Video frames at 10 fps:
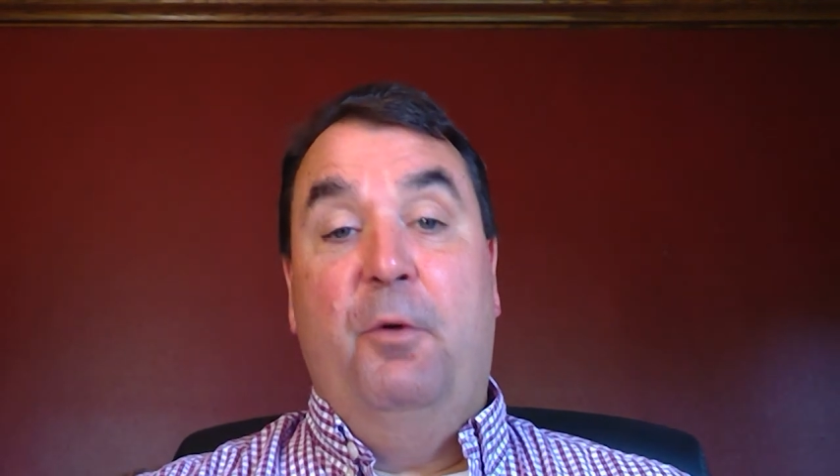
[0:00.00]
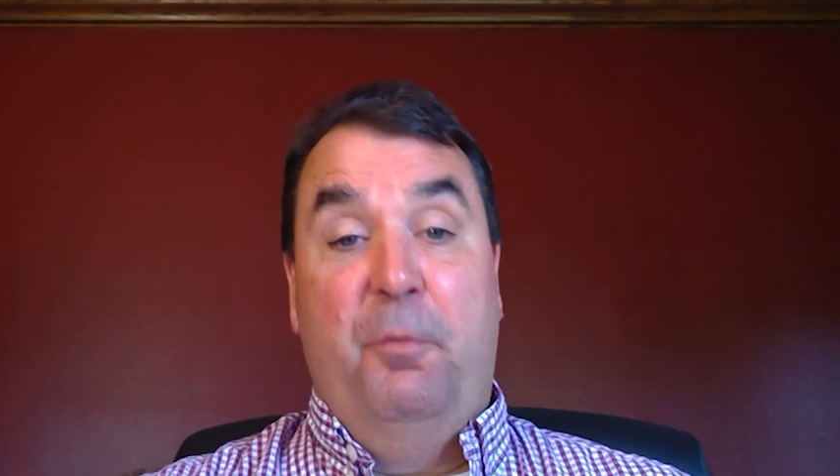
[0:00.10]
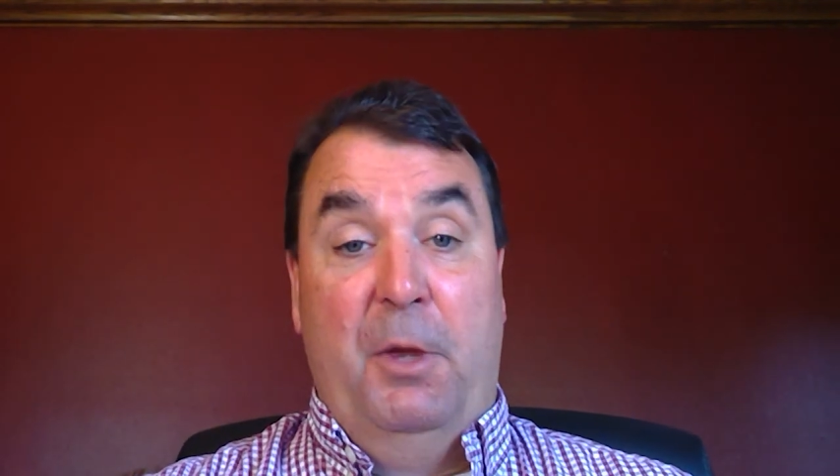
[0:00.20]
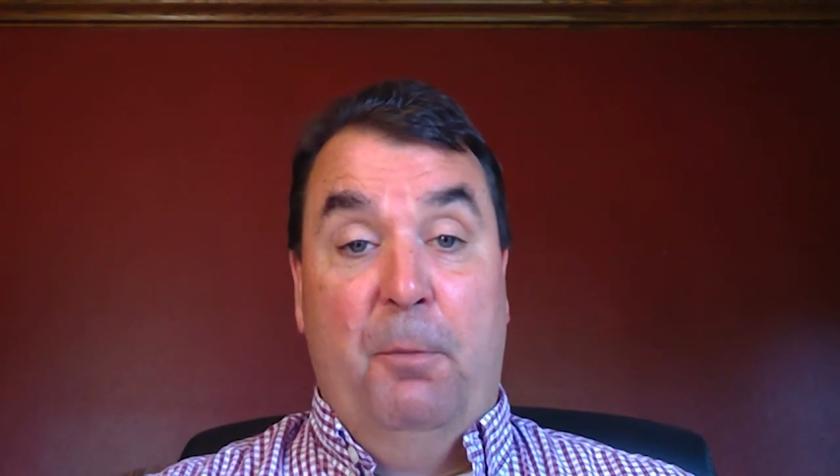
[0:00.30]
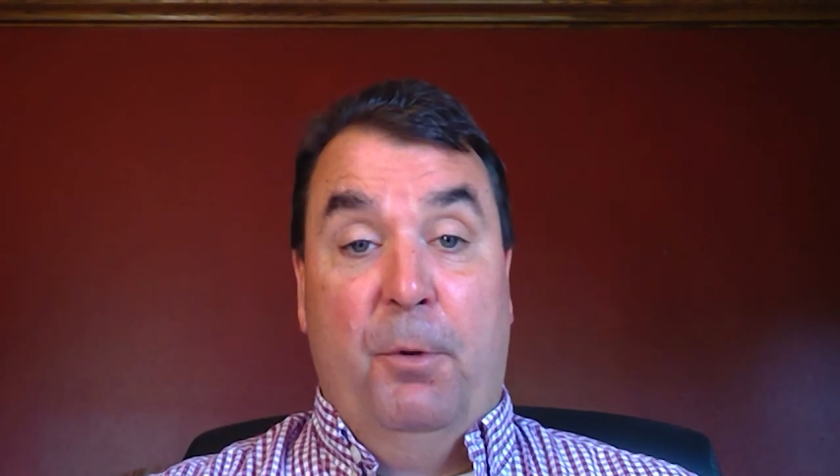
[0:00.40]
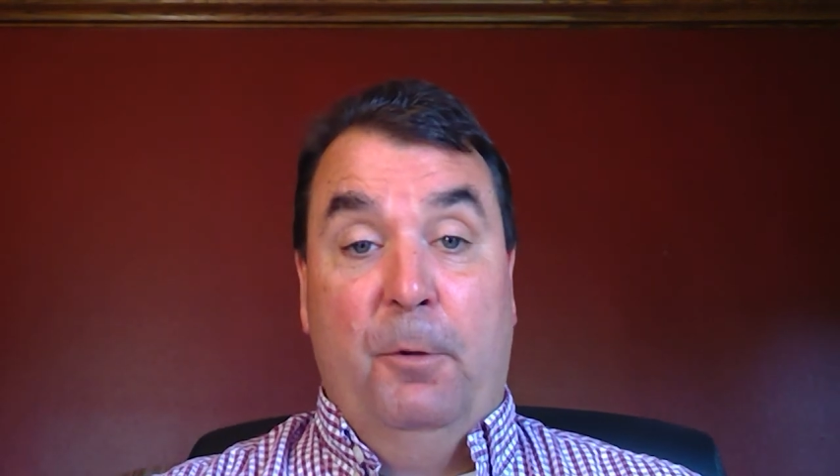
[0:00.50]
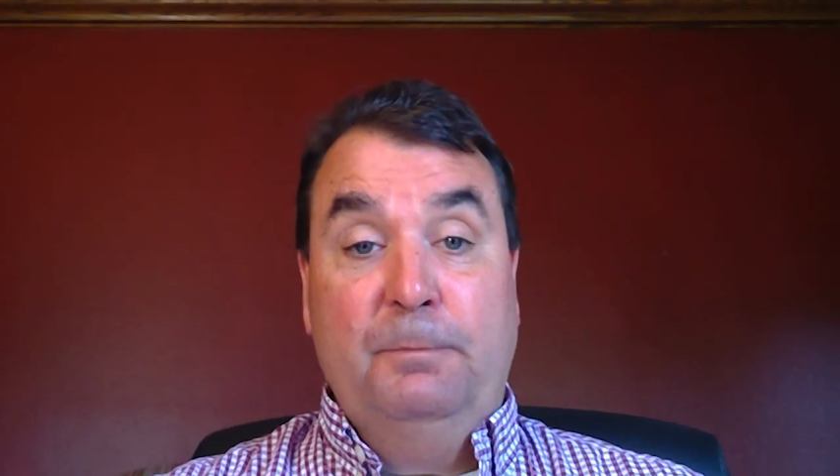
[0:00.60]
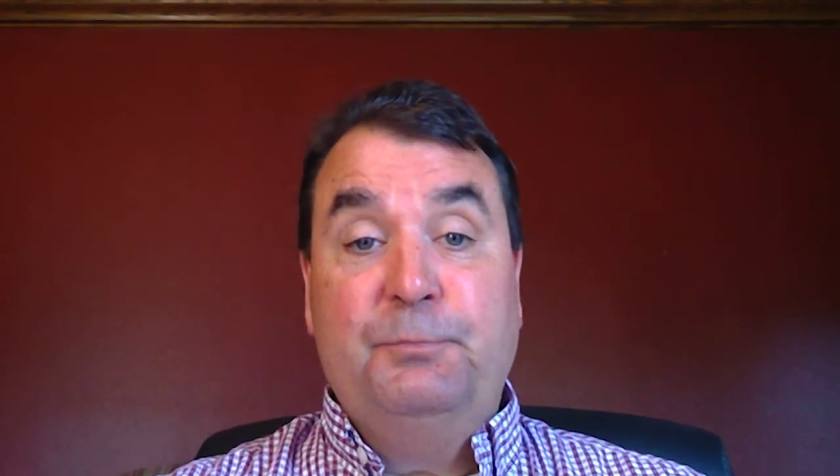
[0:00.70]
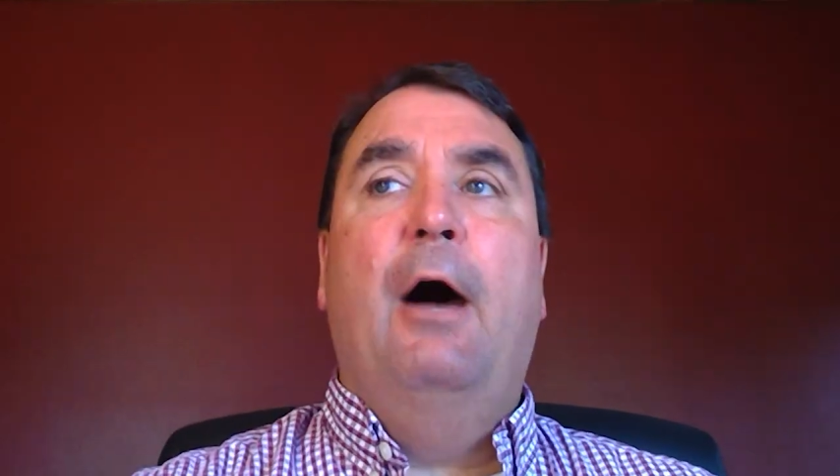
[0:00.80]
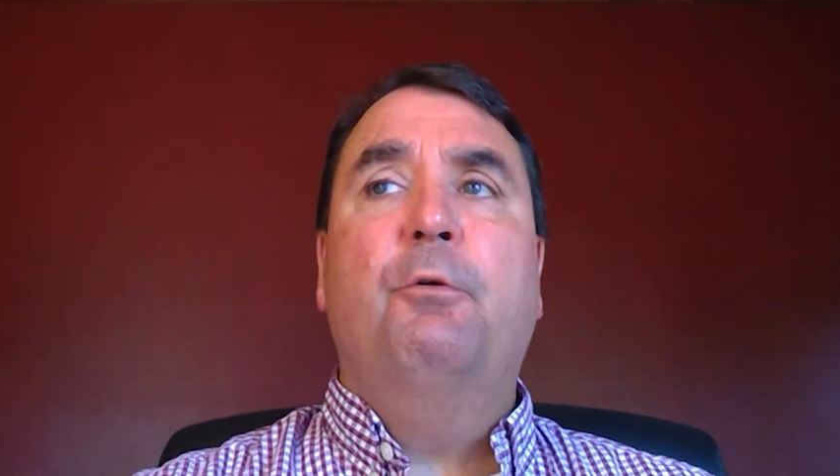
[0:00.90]
with
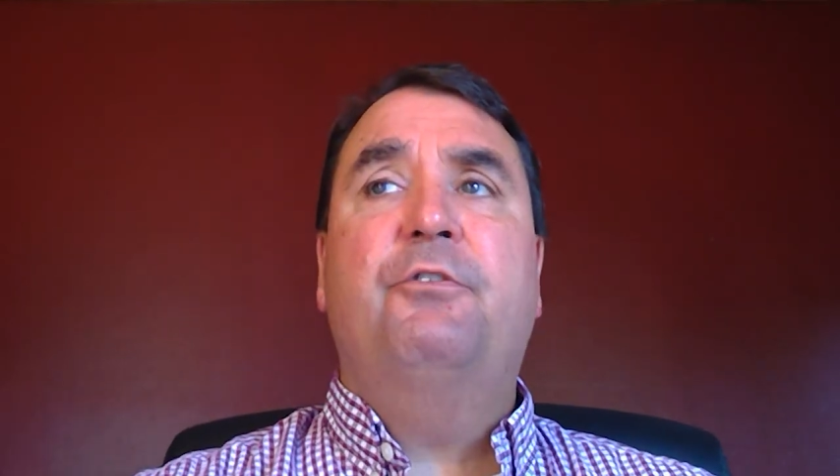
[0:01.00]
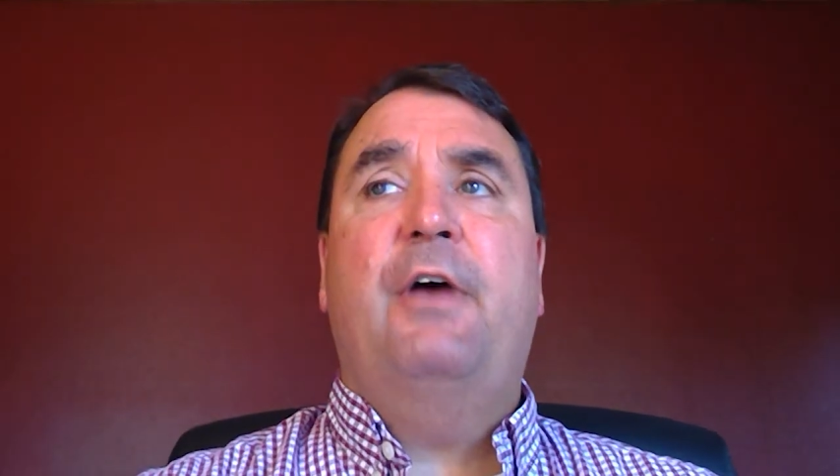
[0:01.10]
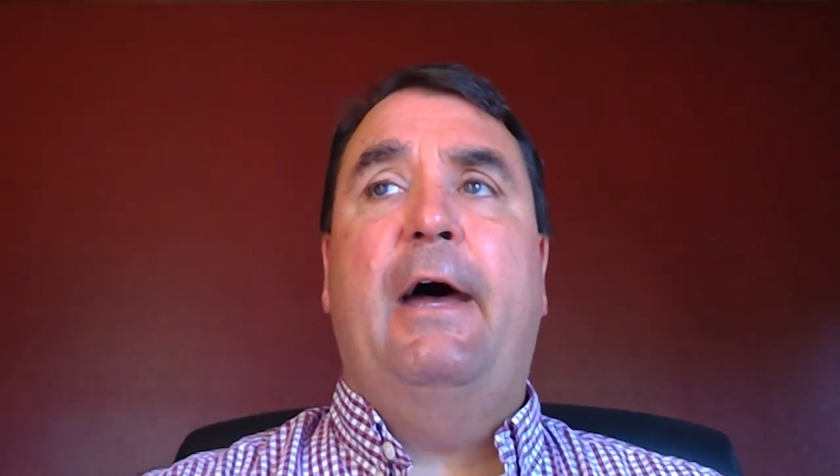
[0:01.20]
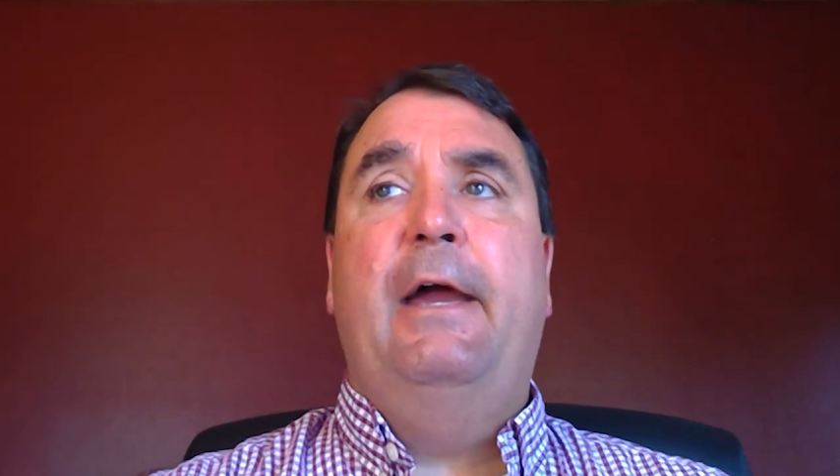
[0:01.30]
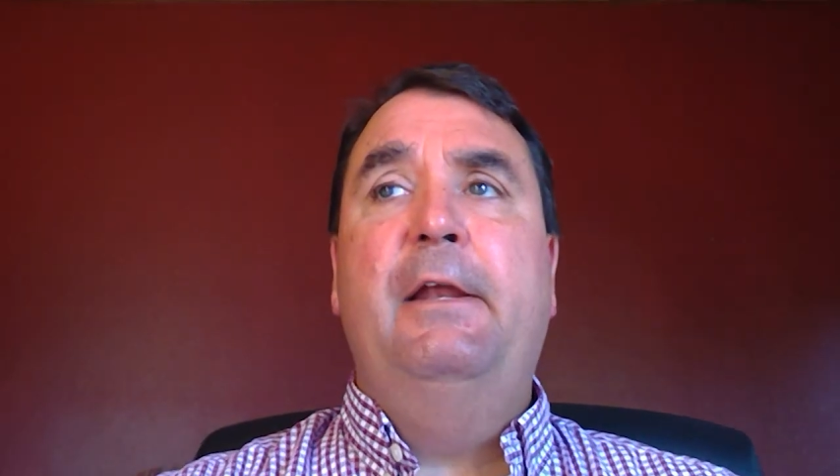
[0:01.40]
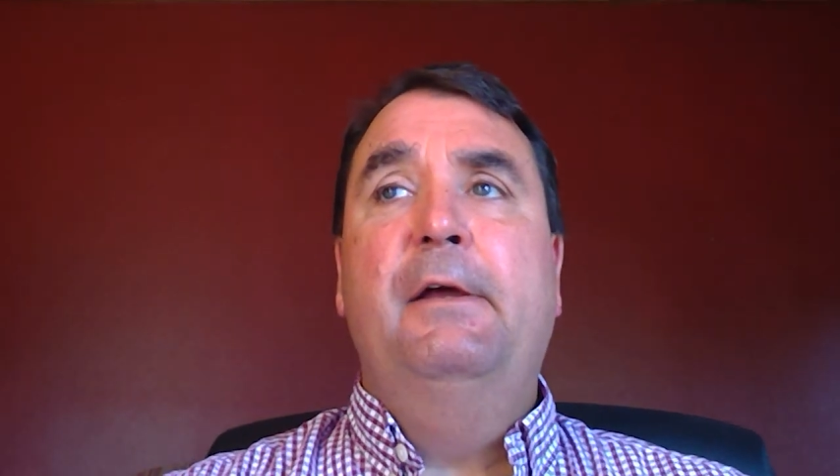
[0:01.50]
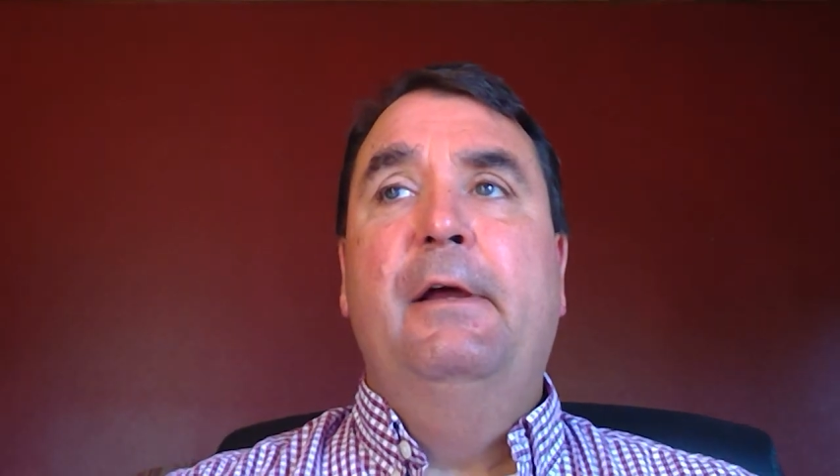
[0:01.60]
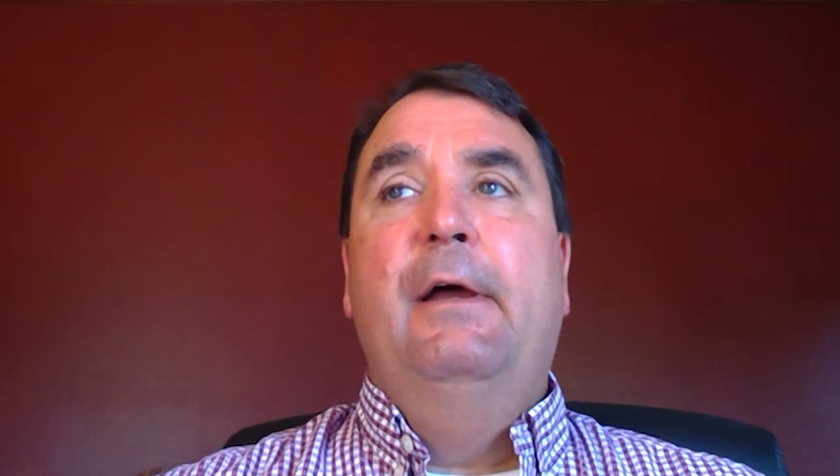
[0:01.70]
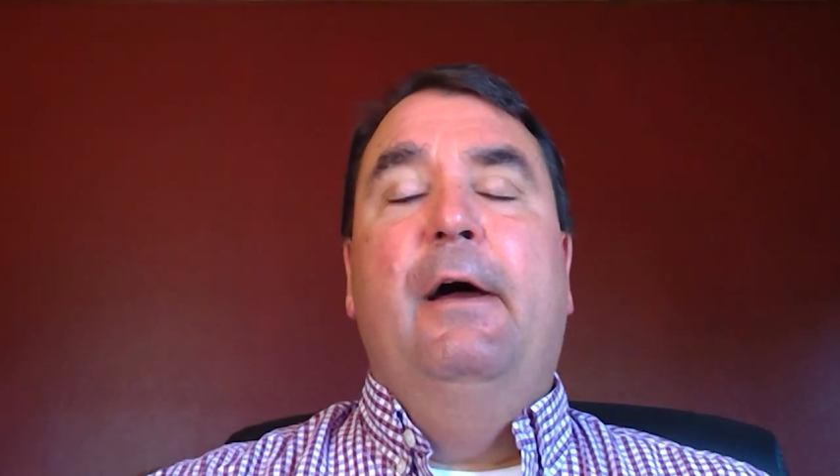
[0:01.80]
people outside.